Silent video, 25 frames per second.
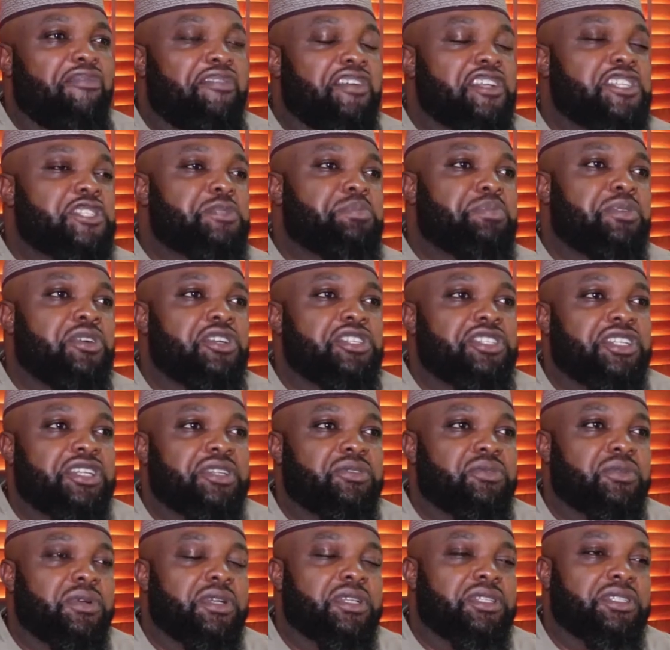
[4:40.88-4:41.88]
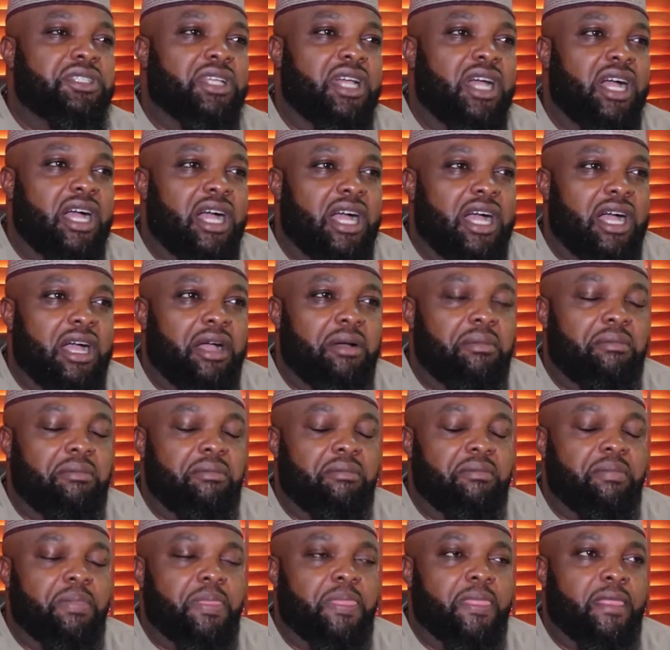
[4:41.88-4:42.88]
first project was
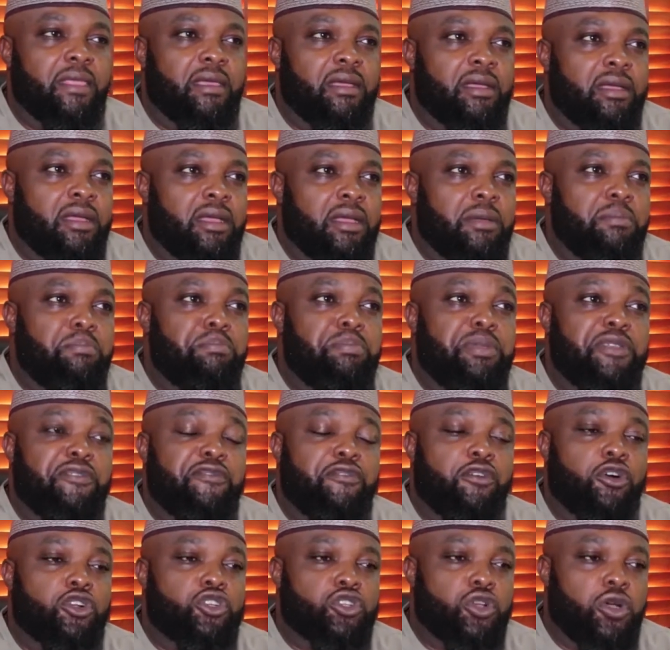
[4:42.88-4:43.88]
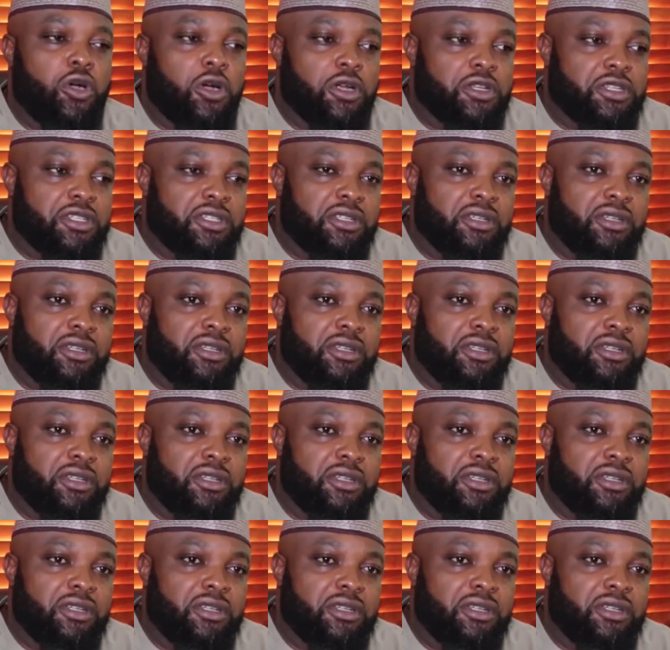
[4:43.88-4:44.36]
Beaufort Court.